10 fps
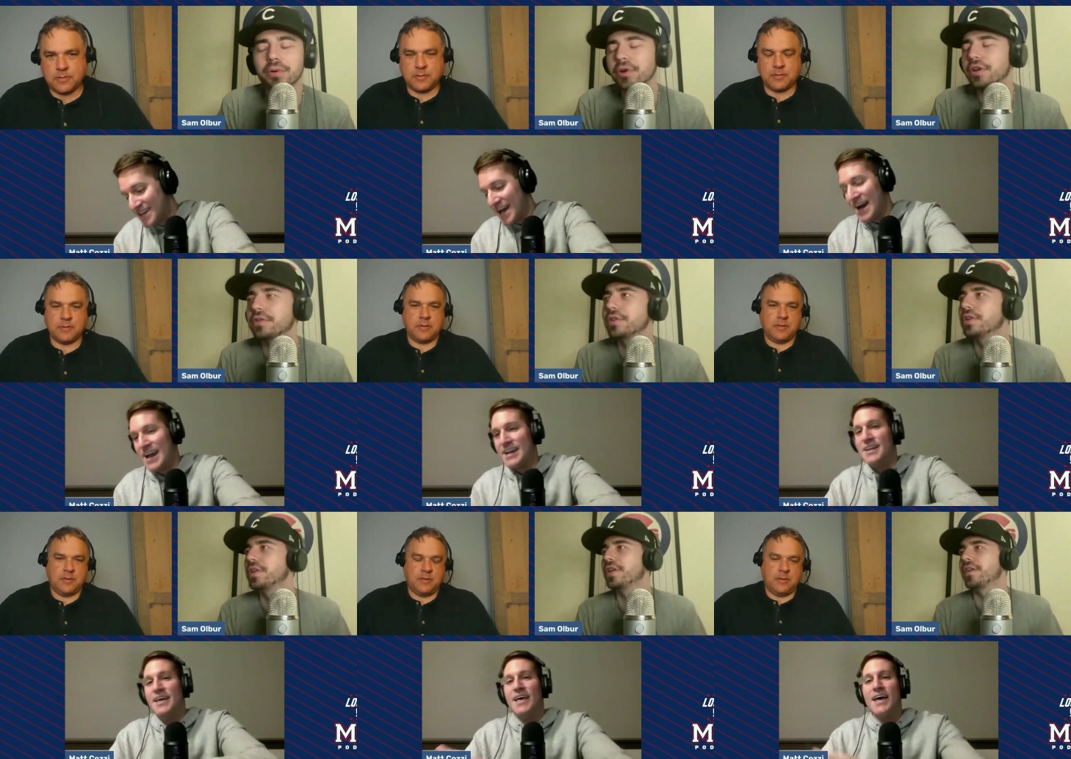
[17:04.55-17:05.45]
Speaker 1: to
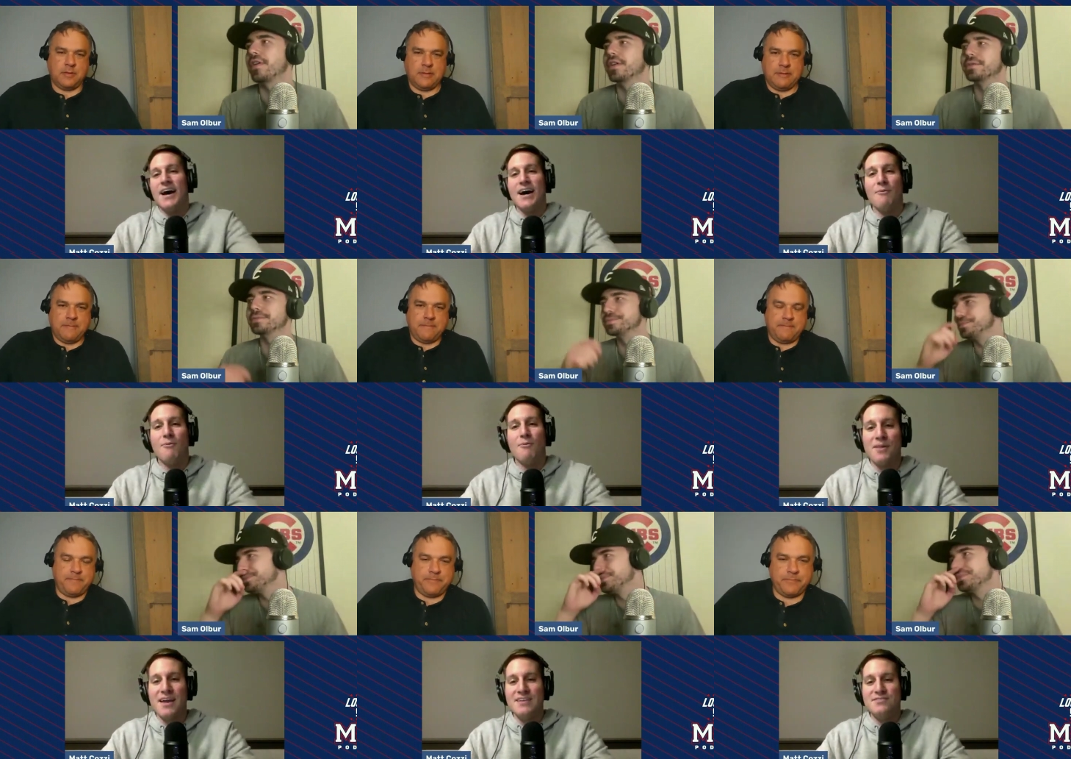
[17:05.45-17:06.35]
nine. Uh, we're
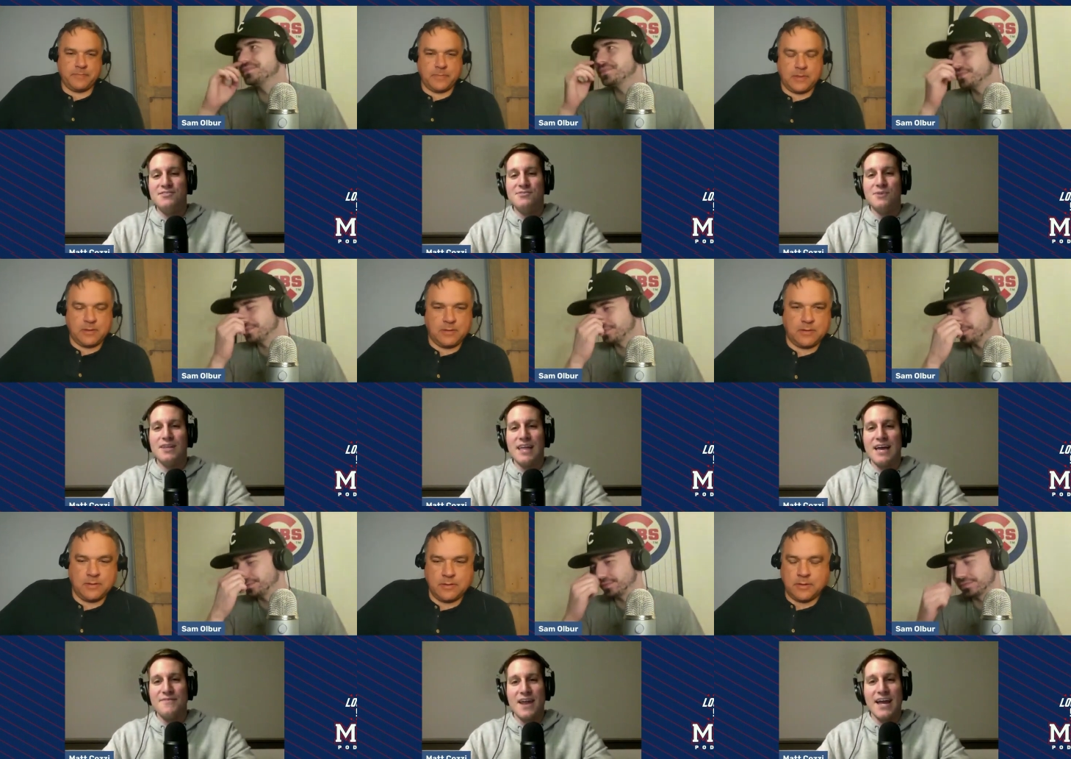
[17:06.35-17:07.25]
playing to
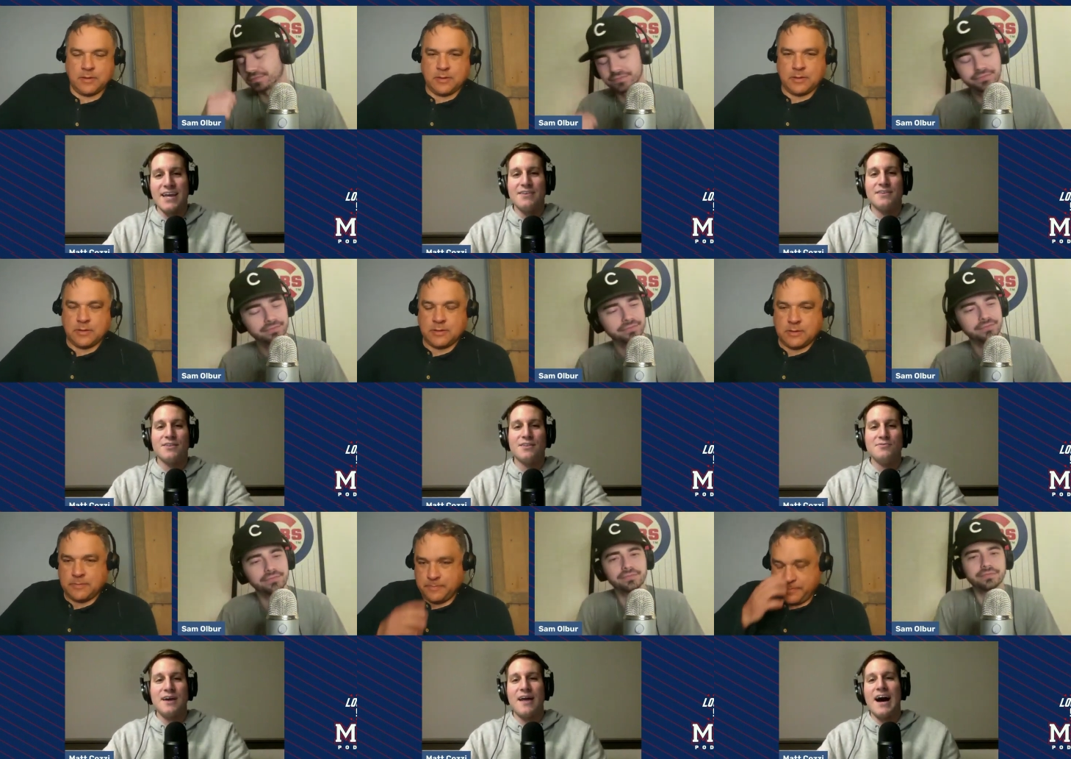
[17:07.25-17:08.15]
eleven. I could
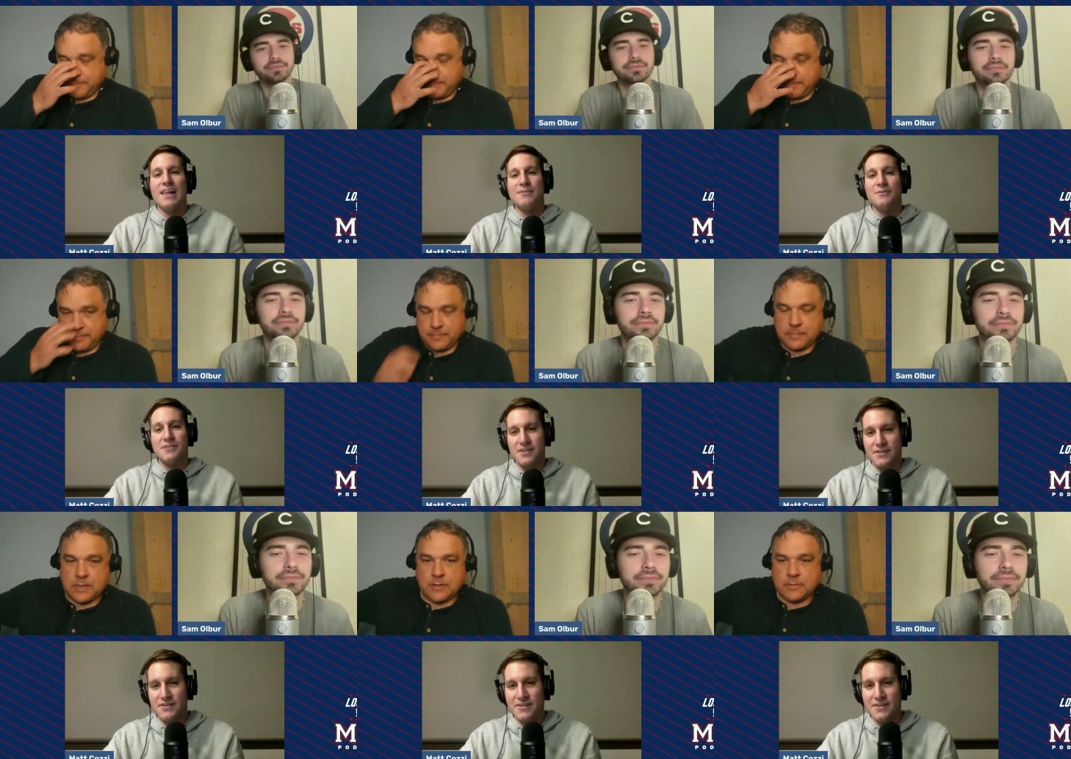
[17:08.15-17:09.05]
close out Hollywood.
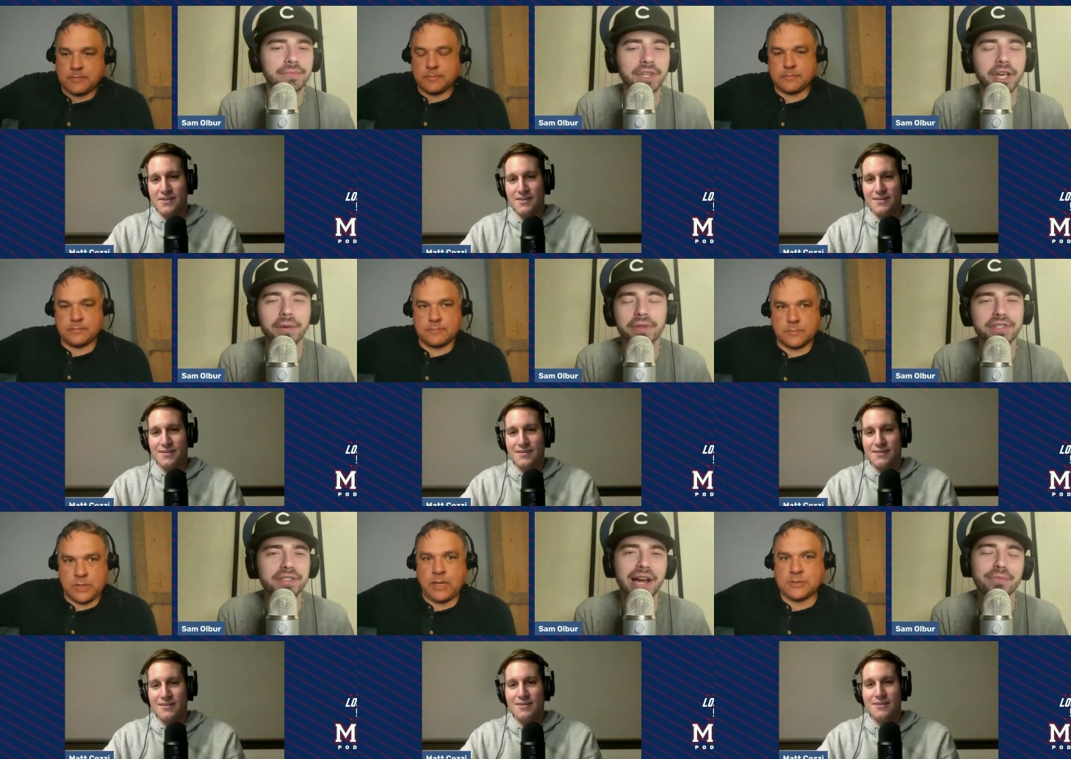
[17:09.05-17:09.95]
Speaker 2: Yeah,
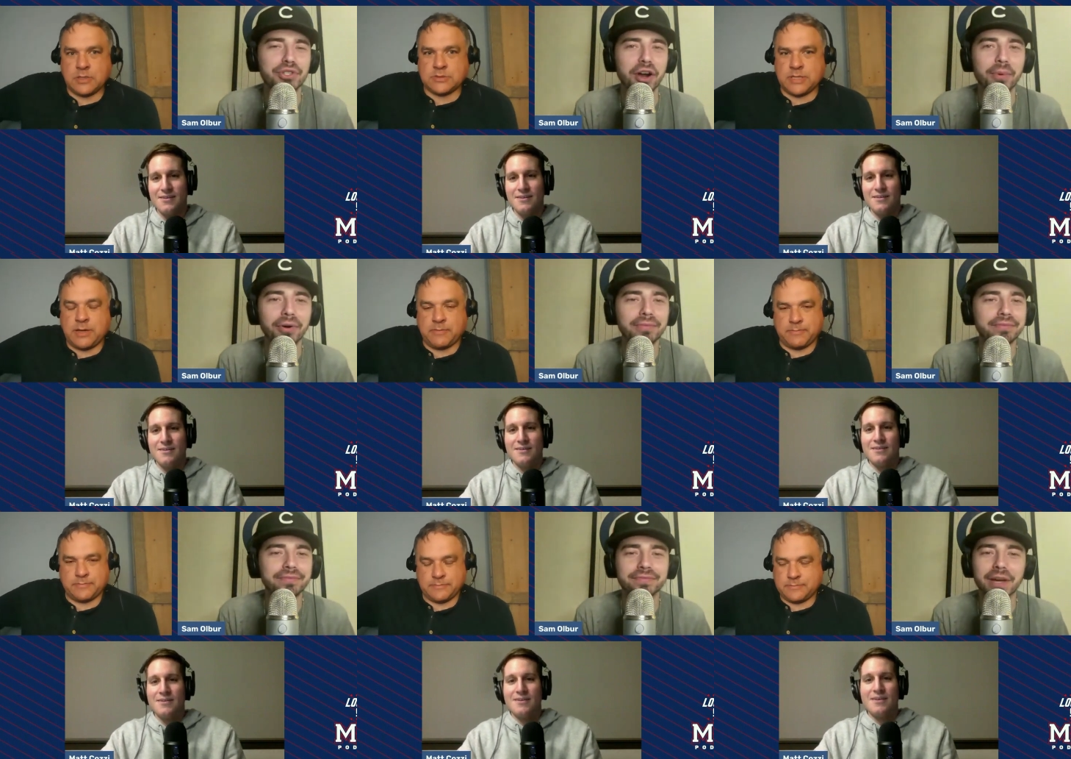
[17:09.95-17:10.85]
this is yeah, I'm in trouble.
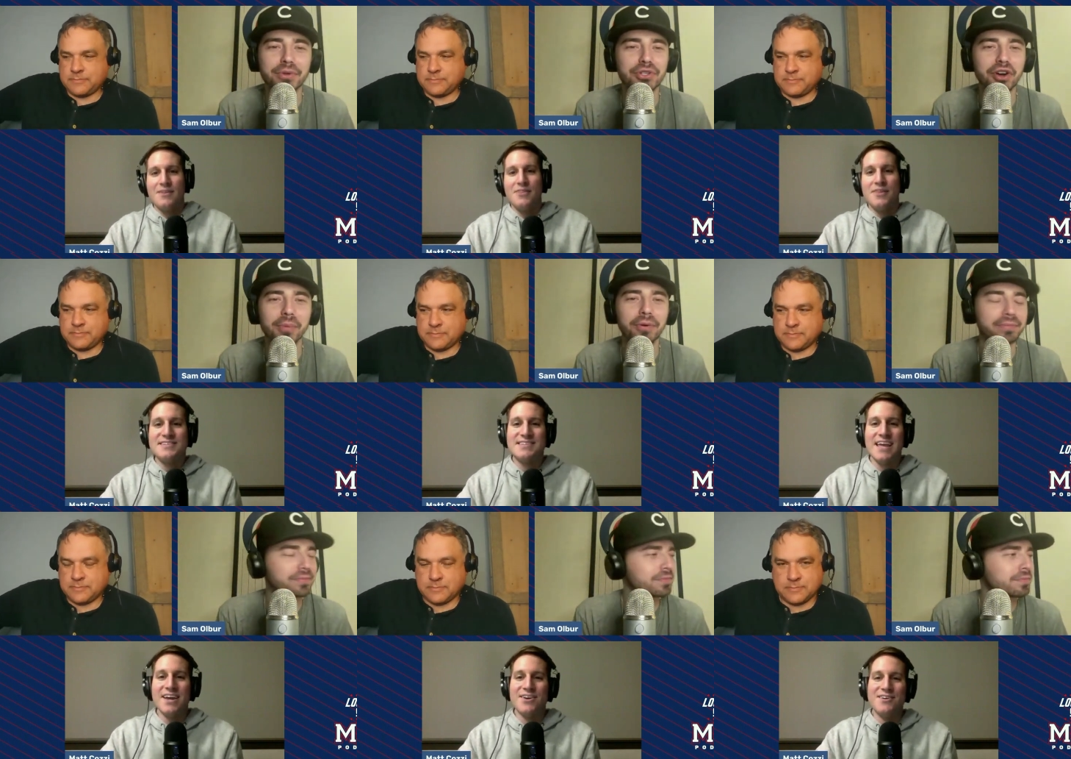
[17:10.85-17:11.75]
I'm in this trouble.
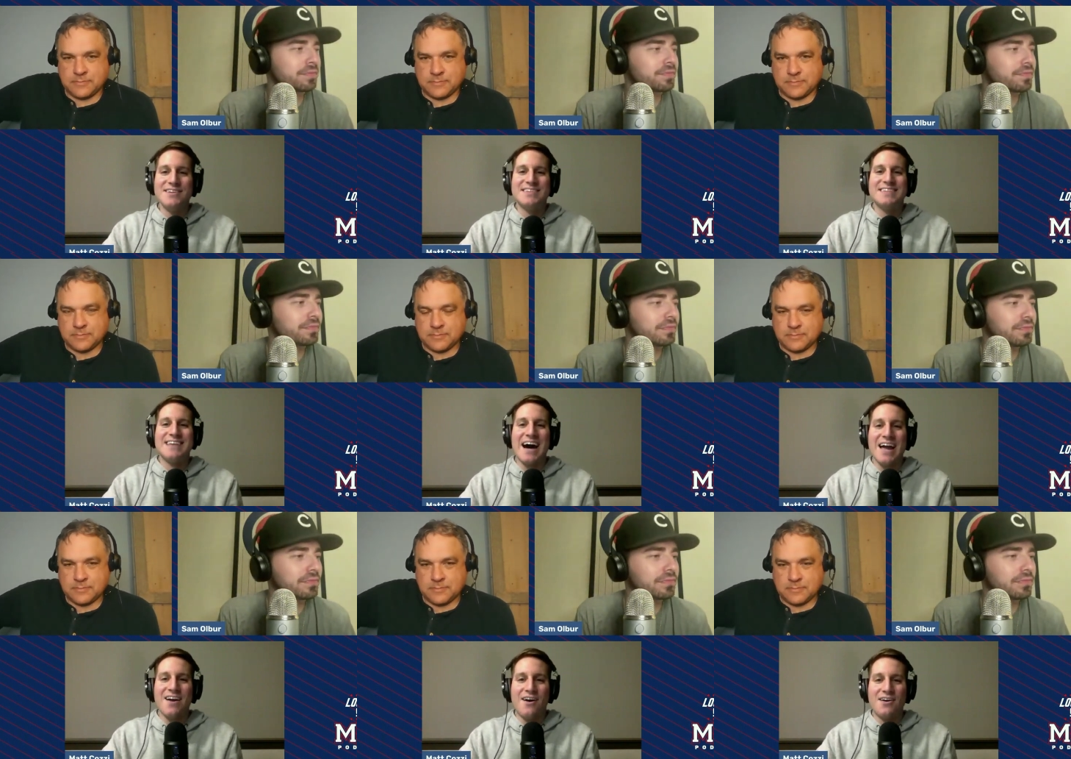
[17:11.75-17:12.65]
Speaker 1: singer is a
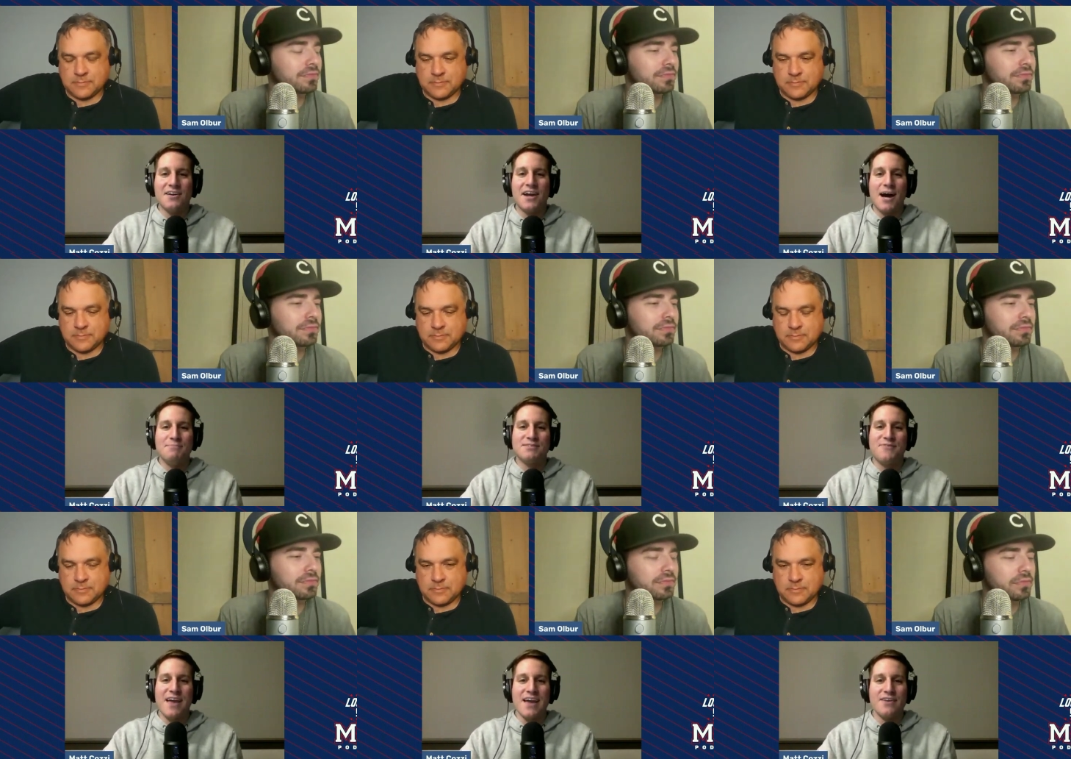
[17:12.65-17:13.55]
die-hard Cubs
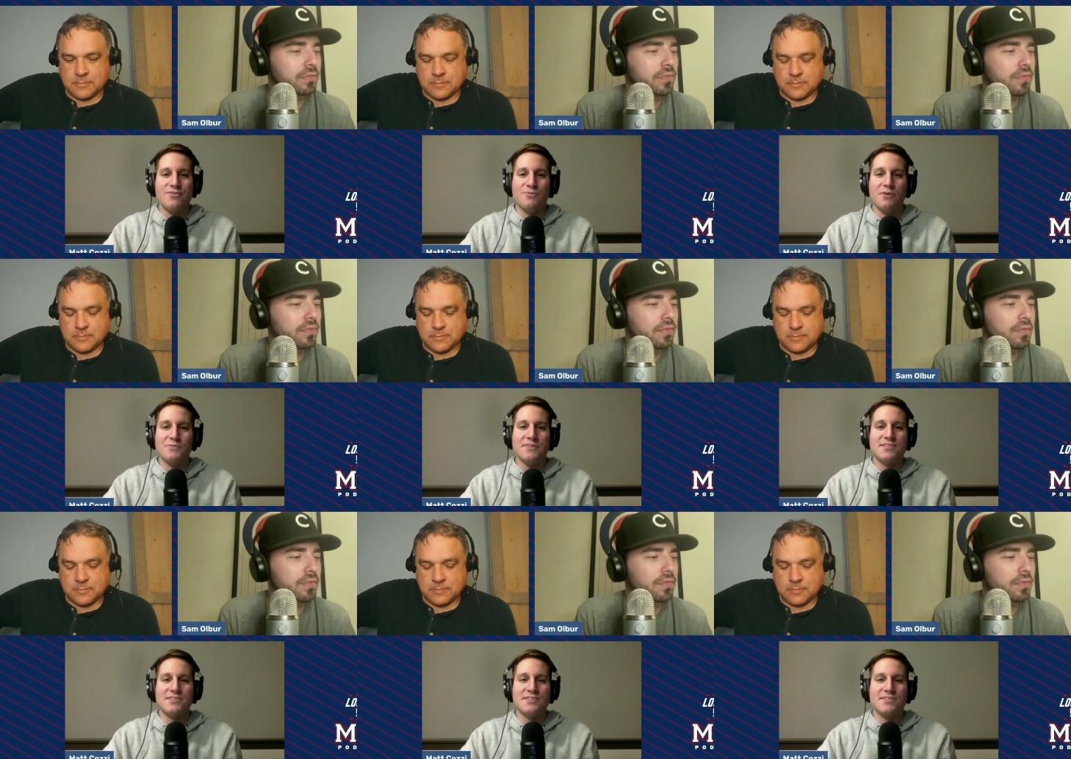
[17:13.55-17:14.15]
fan who wrote the